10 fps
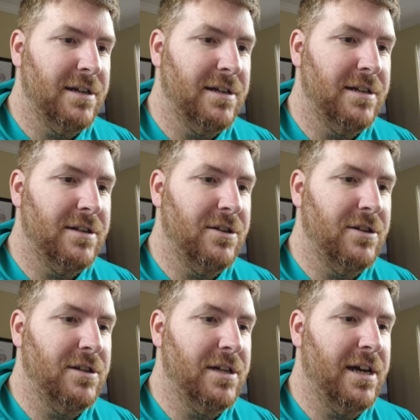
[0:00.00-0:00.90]
A
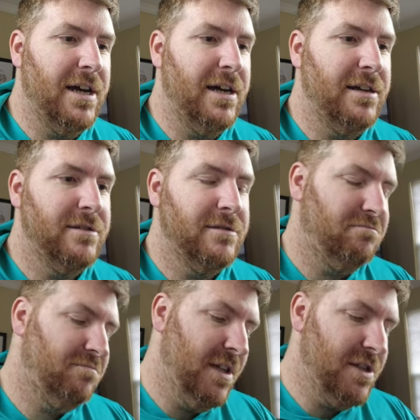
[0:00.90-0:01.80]
little,
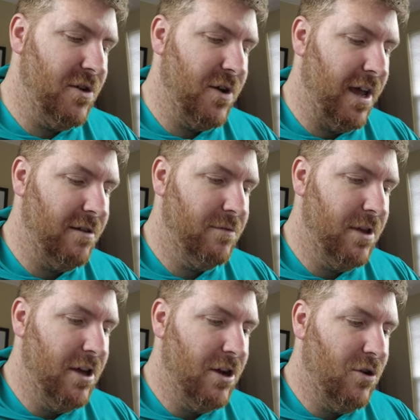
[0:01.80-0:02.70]
it's okay.
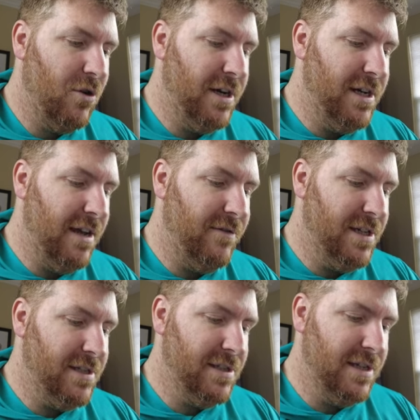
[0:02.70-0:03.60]
Corey
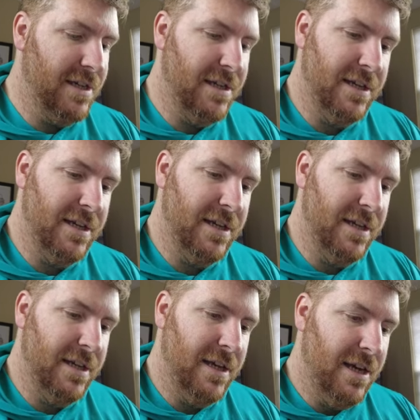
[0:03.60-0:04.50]
Davis.
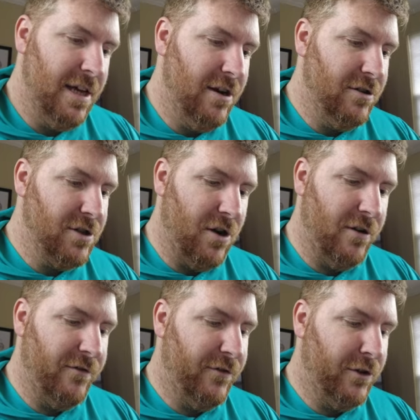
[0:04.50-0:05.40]
Here's
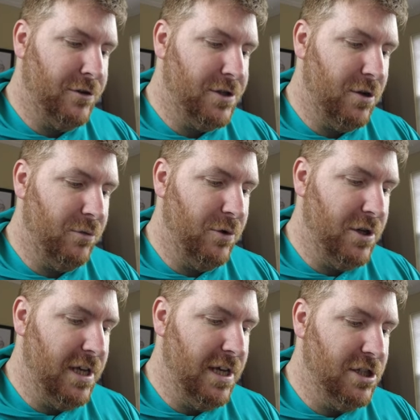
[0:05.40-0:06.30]
our first
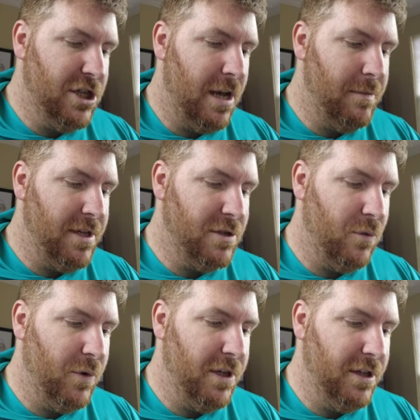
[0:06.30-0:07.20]
rookie, Jameis
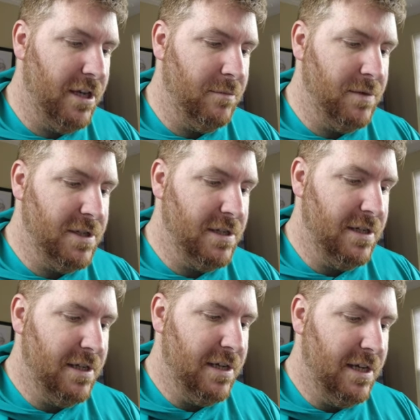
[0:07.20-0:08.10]
Williams.
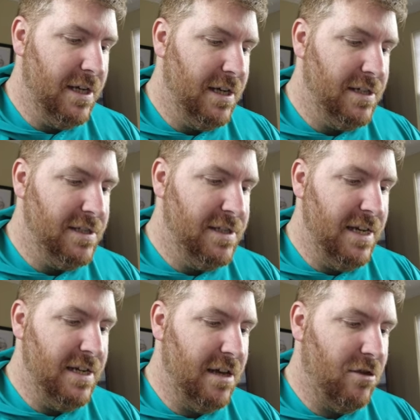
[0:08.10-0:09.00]

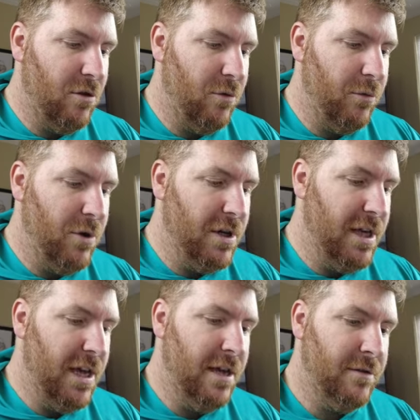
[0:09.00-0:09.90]
Zenith
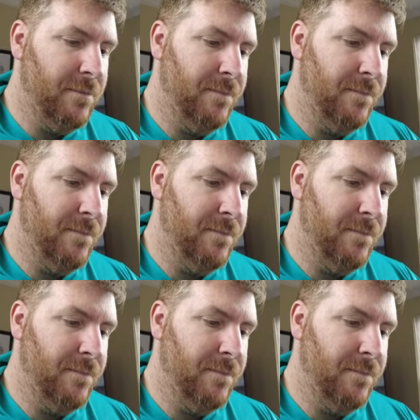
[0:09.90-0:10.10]
rookie.